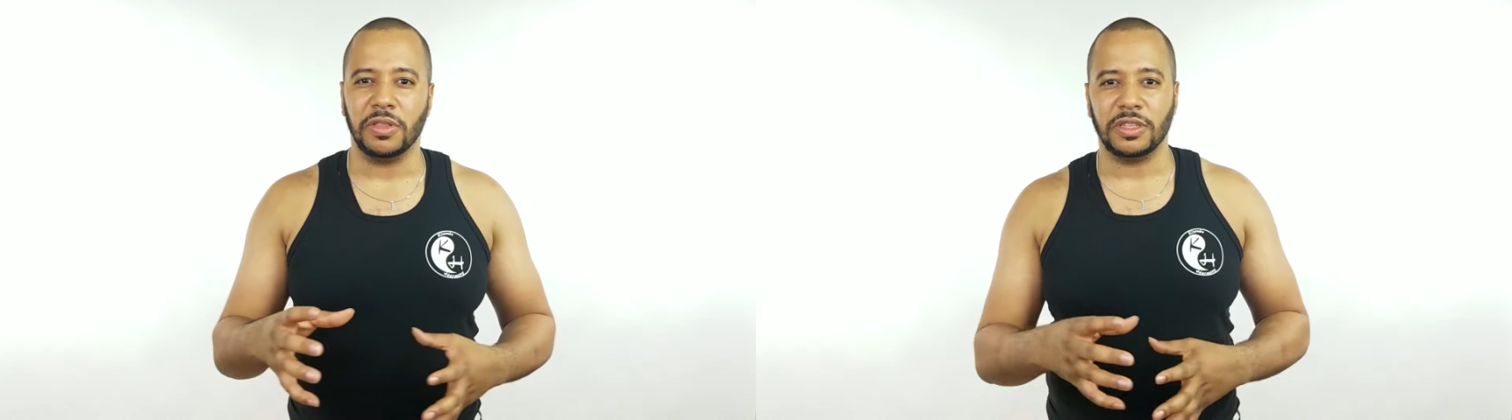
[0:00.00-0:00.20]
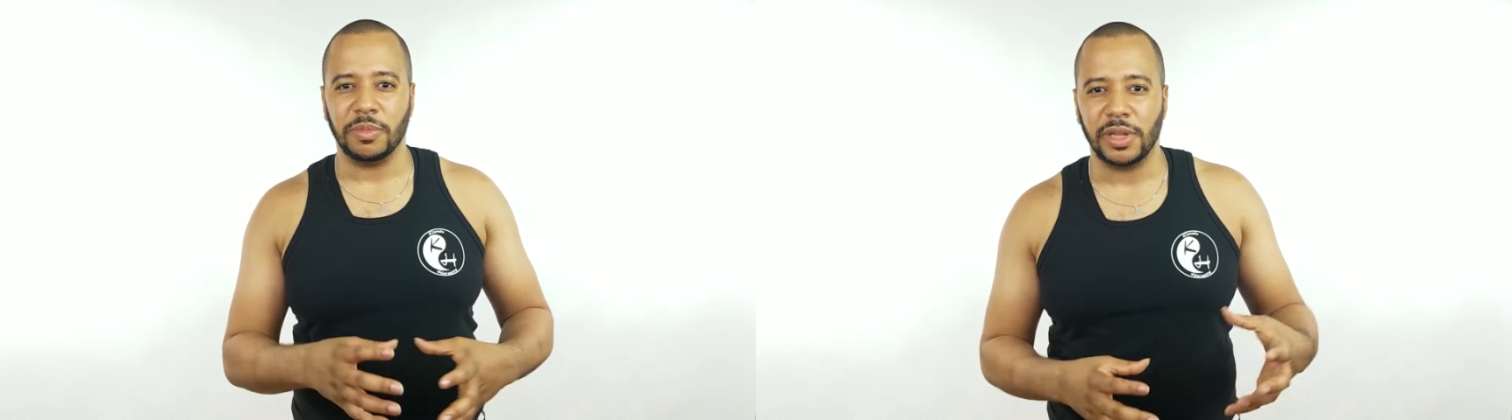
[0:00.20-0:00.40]

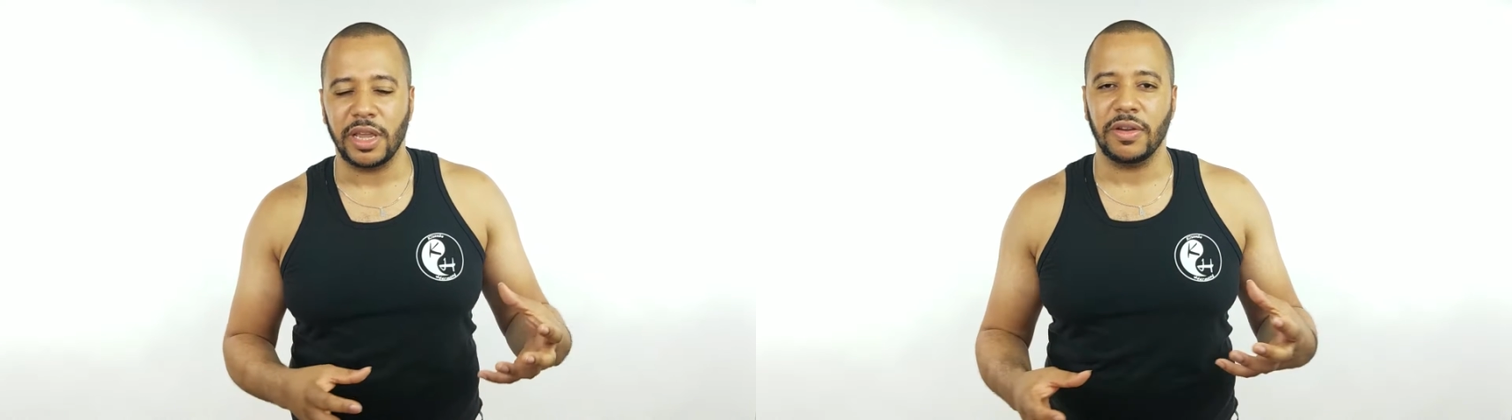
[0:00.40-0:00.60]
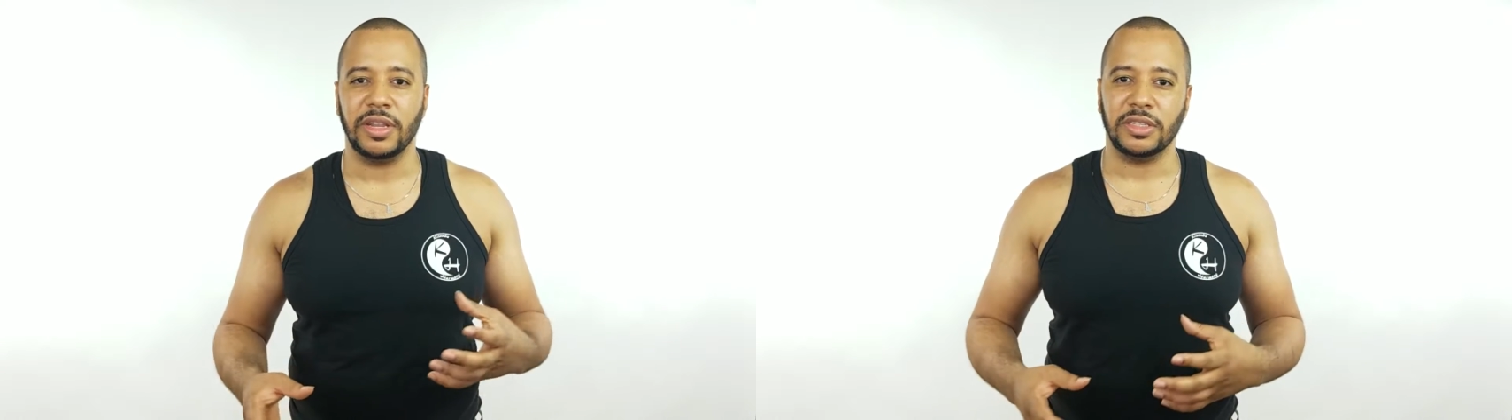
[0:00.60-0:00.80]

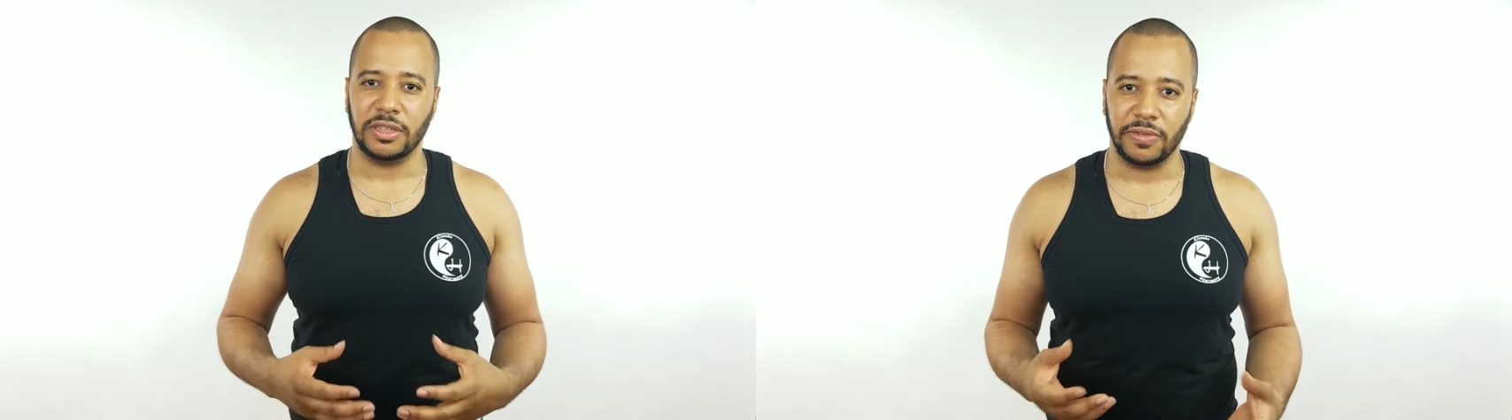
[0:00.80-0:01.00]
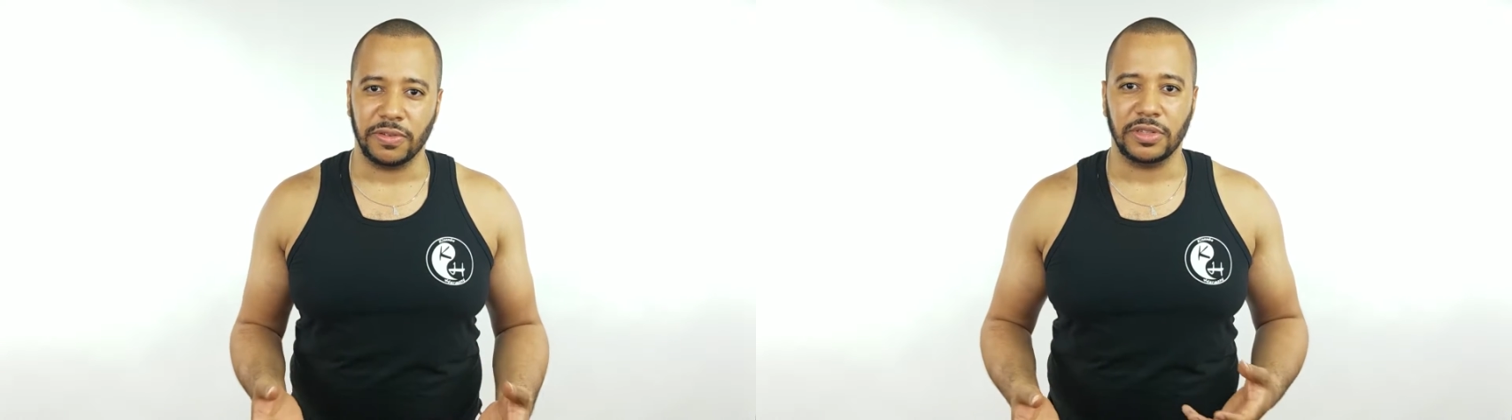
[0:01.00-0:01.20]
similarities, the
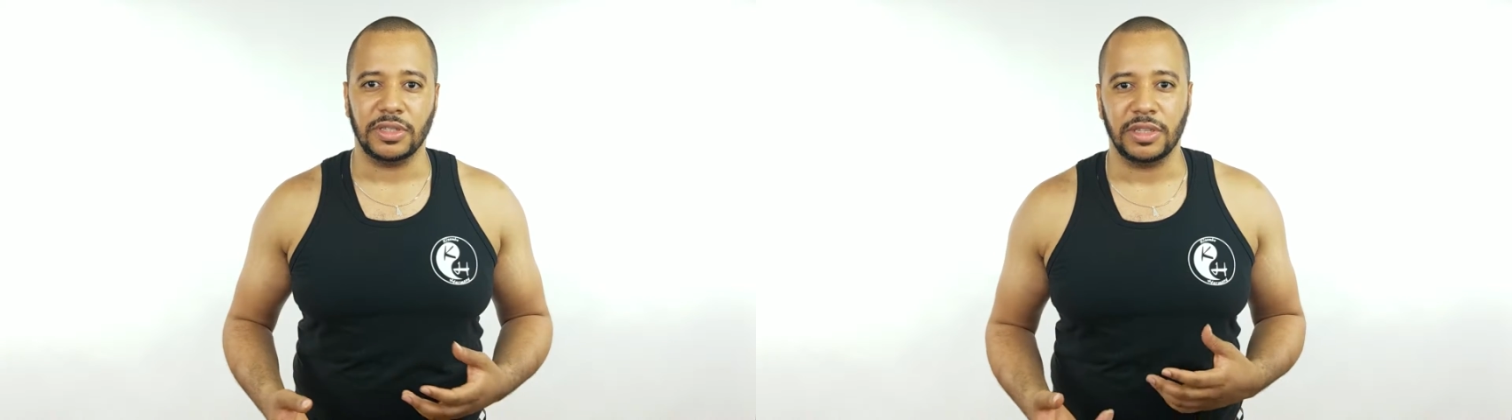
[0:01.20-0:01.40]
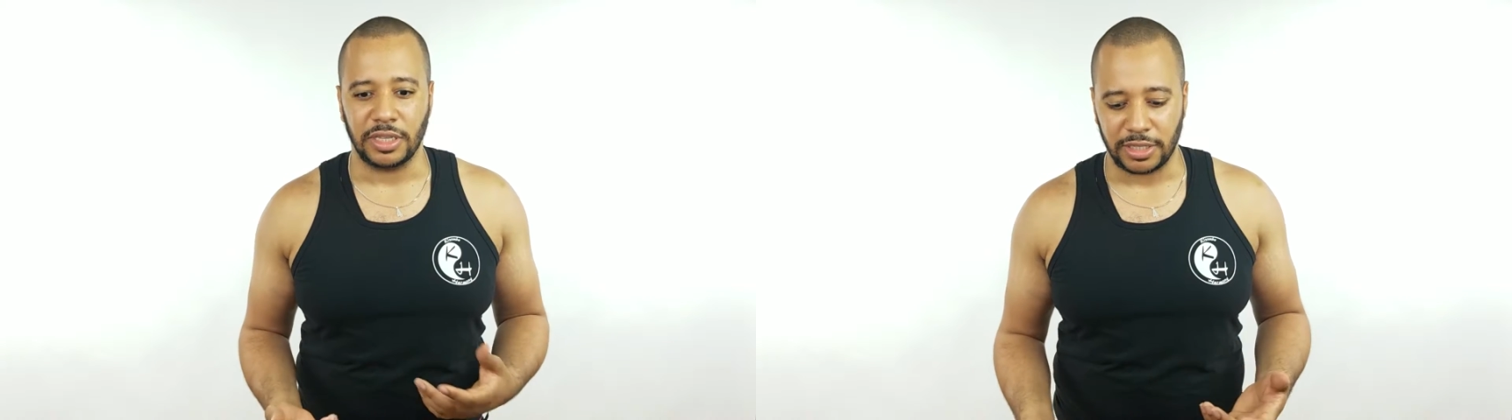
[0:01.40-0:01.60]
differences,
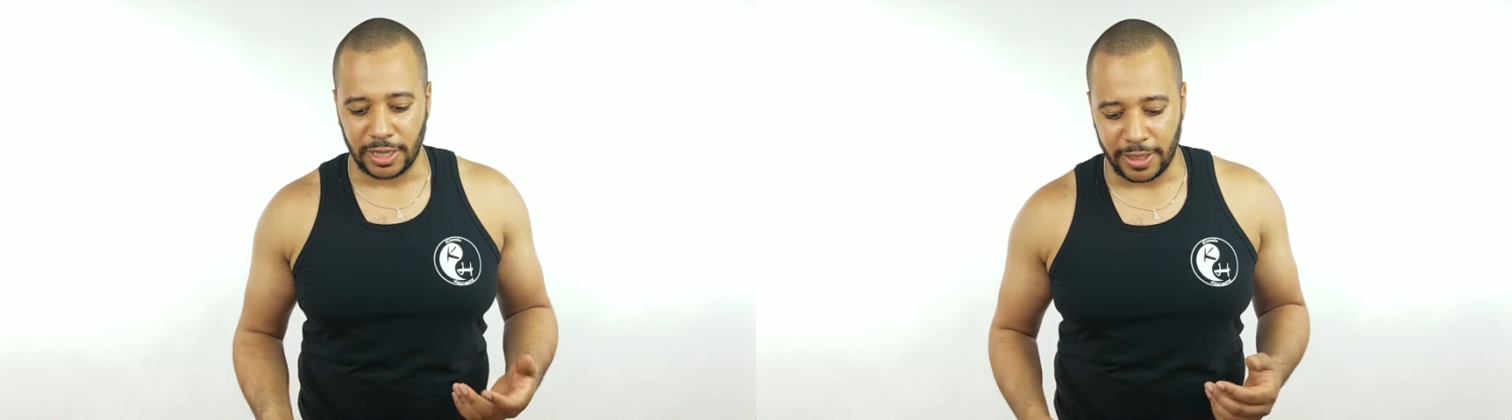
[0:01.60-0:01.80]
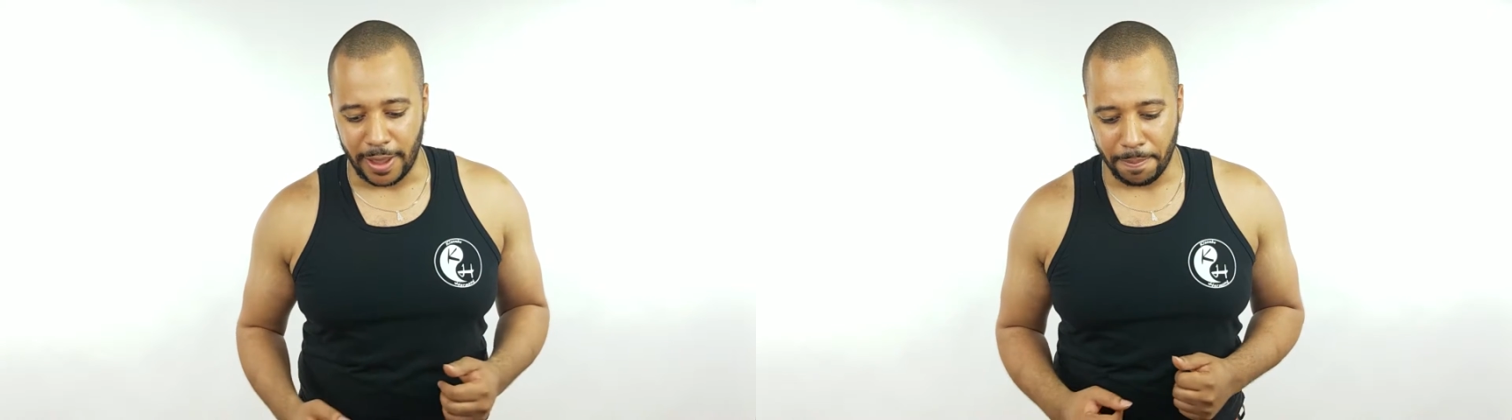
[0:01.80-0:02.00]
things like
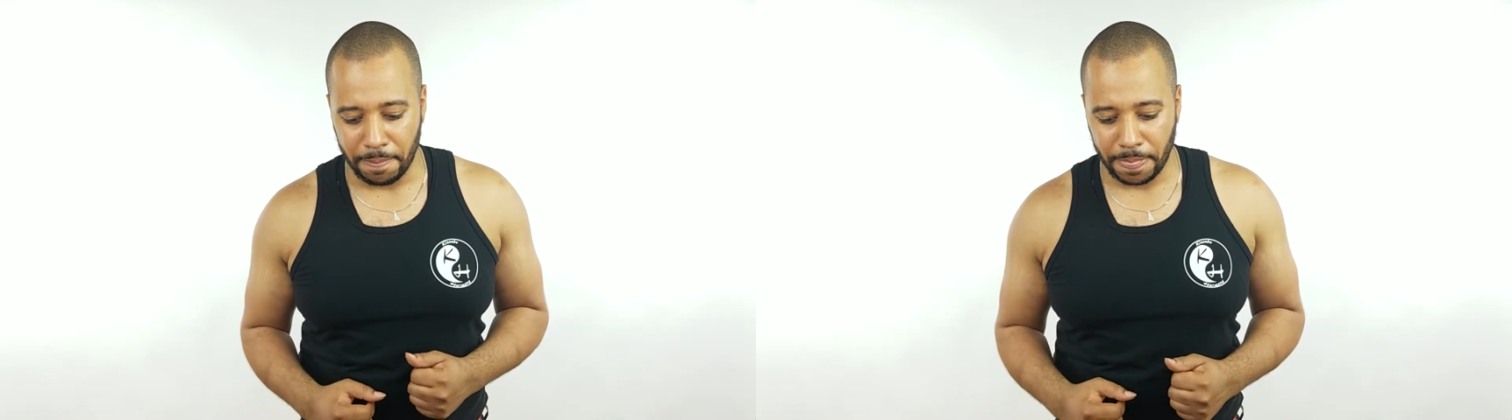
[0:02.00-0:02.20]
that.